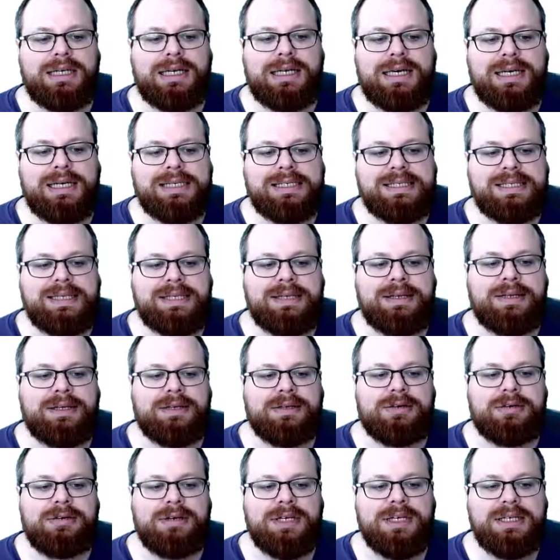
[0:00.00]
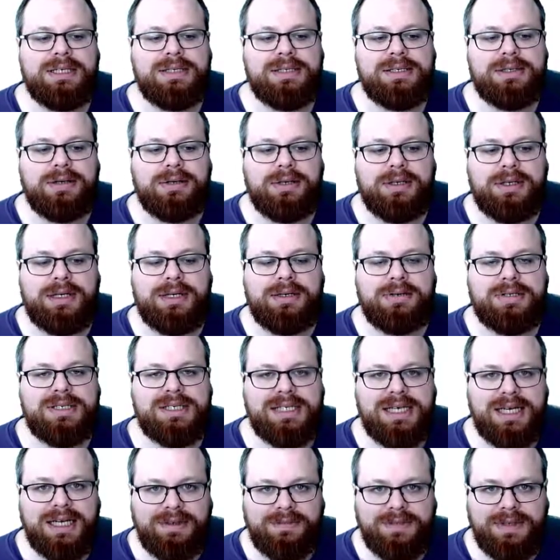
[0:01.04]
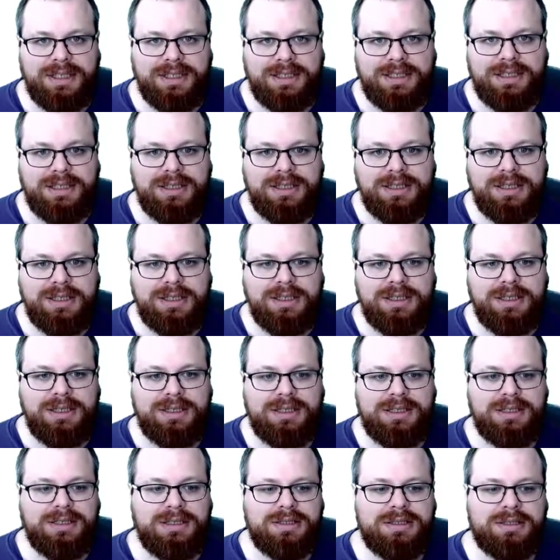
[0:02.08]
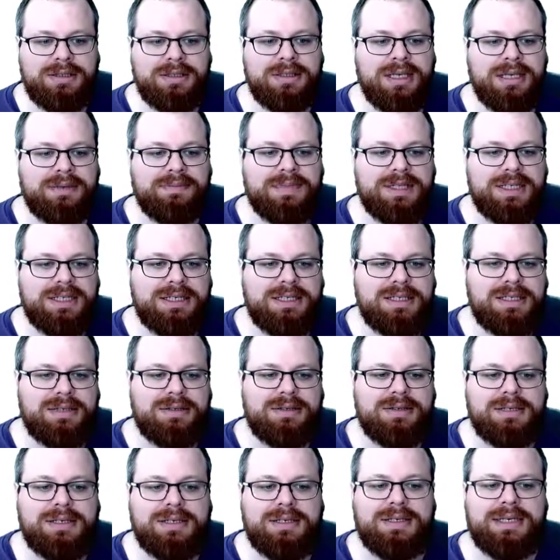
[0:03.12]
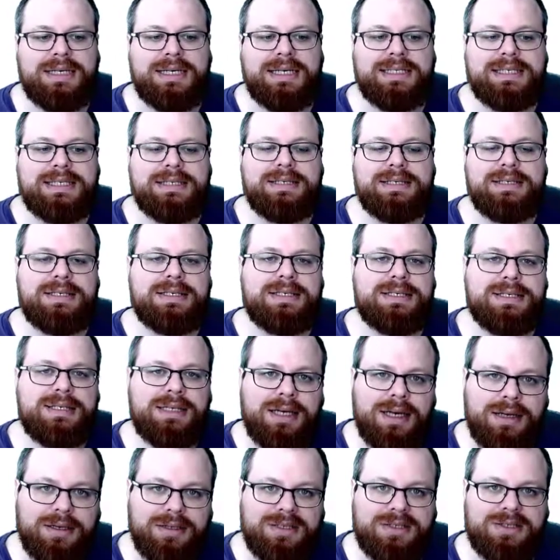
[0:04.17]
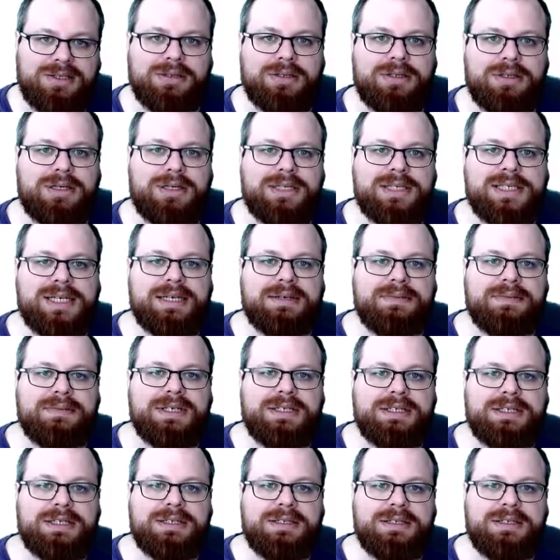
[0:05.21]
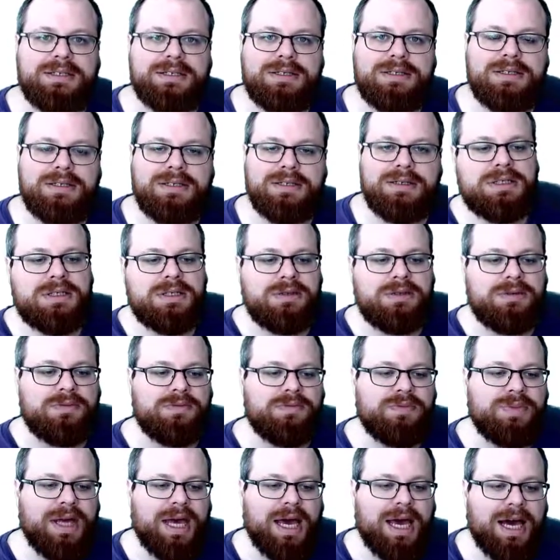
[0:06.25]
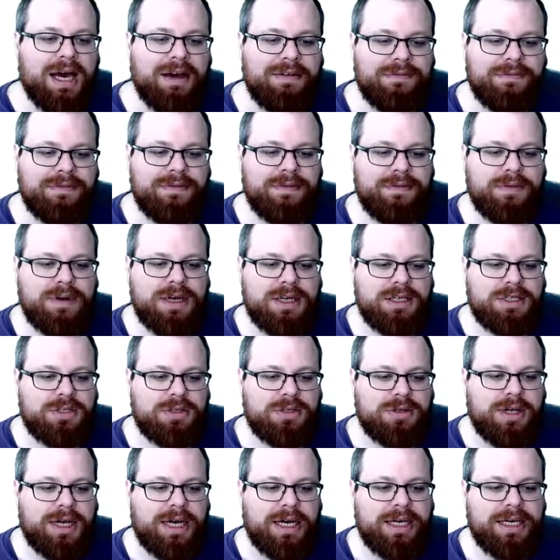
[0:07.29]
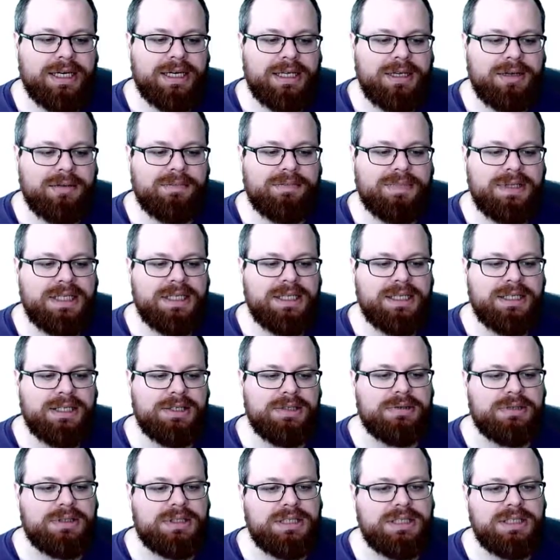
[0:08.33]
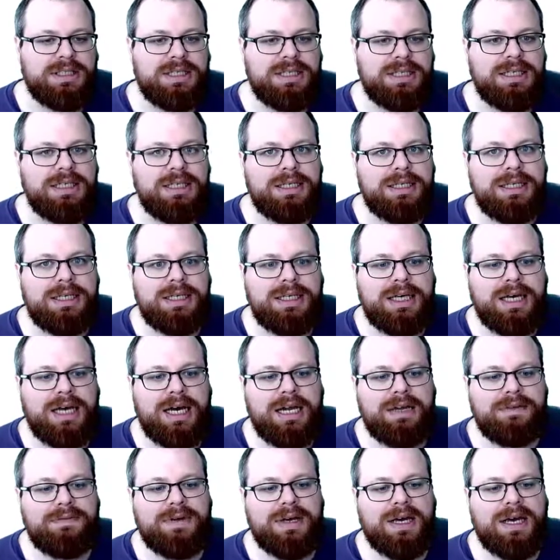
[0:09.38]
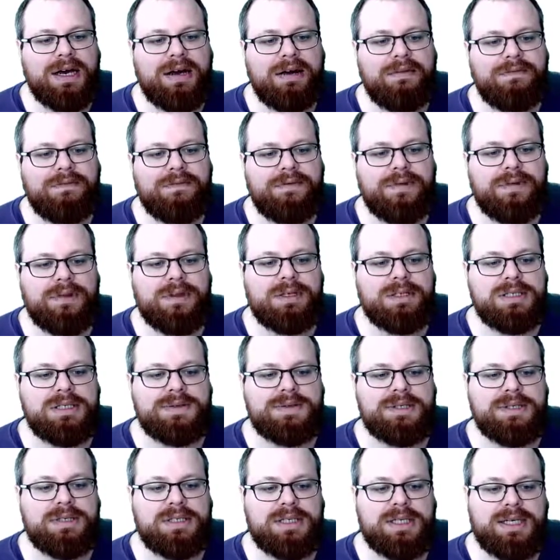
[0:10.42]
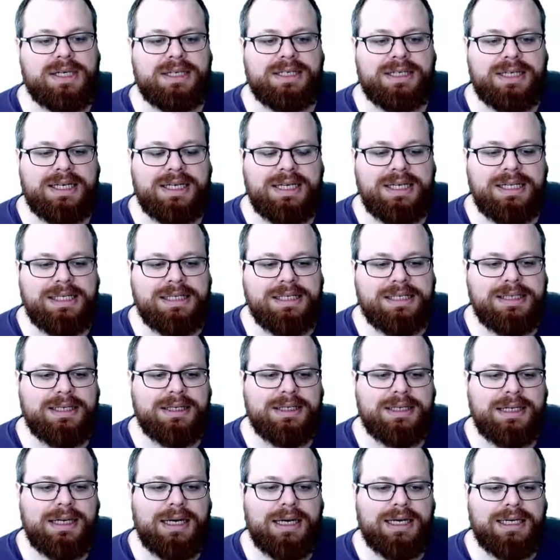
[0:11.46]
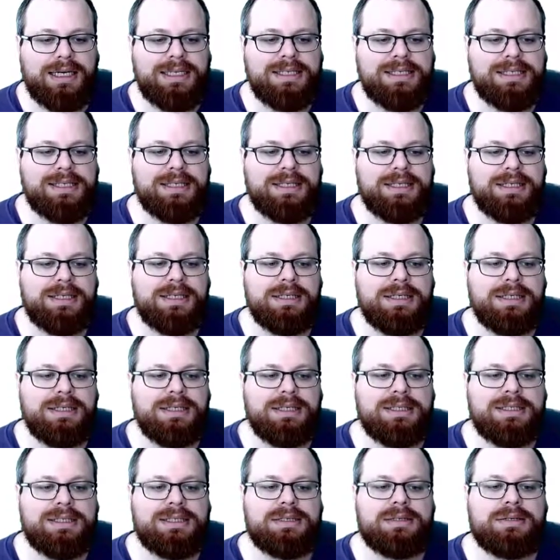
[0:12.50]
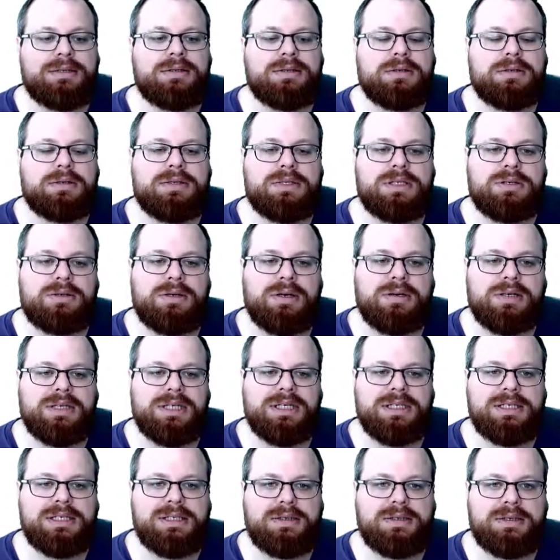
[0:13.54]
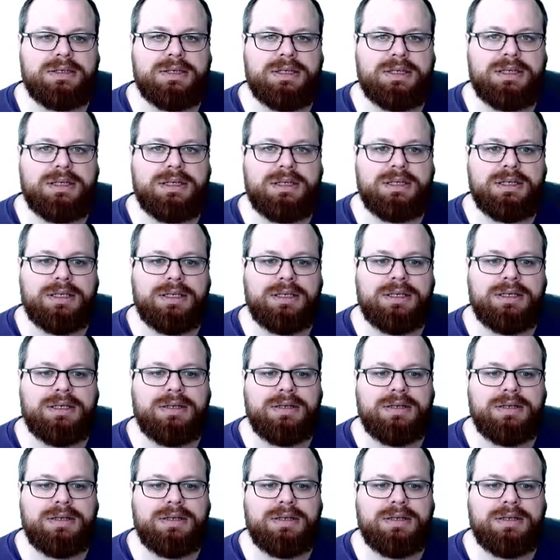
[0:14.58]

it lies in the green circular segment. So that means it also lies in the cyan circular segment. So we have a triangle PQT, and we have this side S that lies in its surrounding circle.